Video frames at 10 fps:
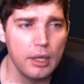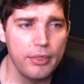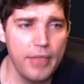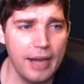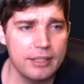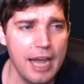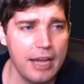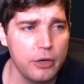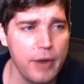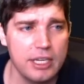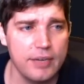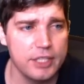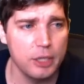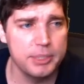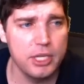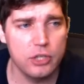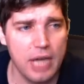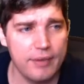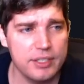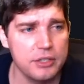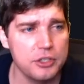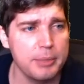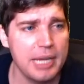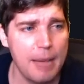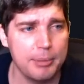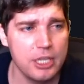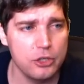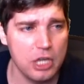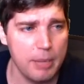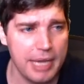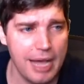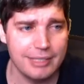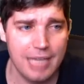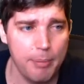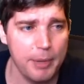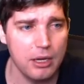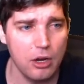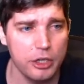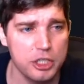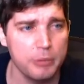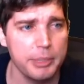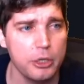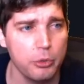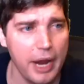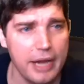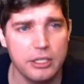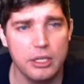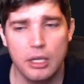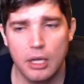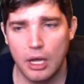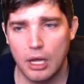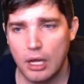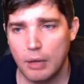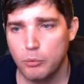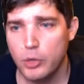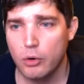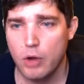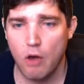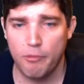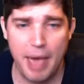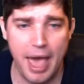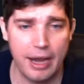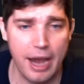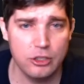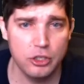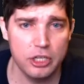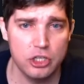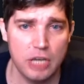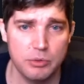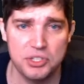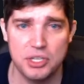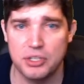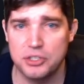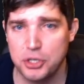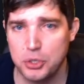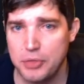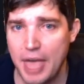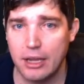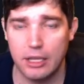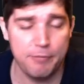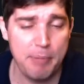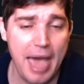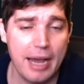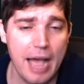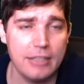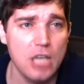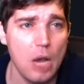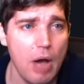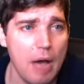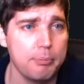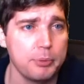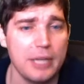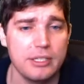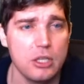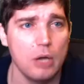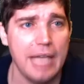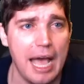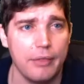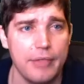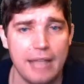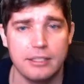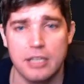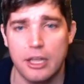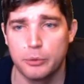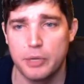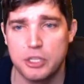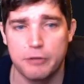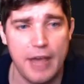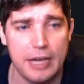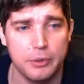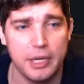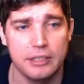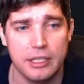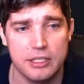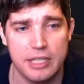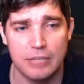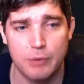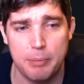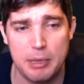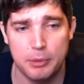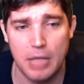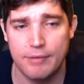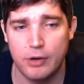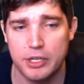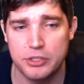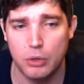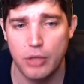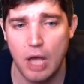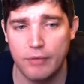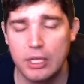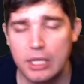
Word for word: that it's not going to crash every single position. Obviously, there's going to be competition coming out. Top end cards are going to be great. Um, we don't know if pack odds are going to change with season two. That if pack odds go up, prices go down. That's another risk you're factoring into this, and that's why people have already sold off.